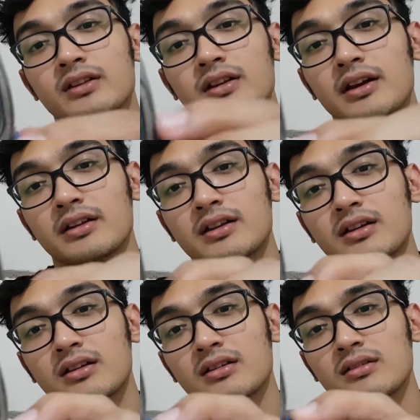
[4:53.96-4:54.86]
it
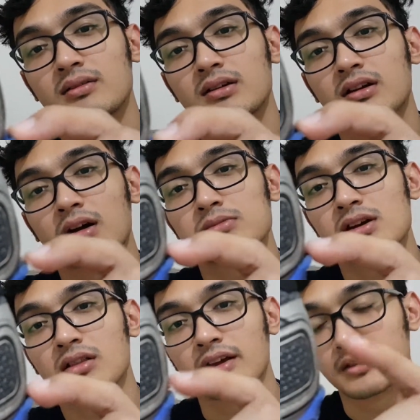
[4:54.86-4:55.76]
comes
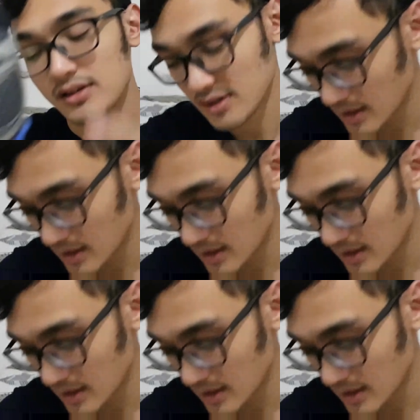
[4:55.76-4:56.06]
out like this,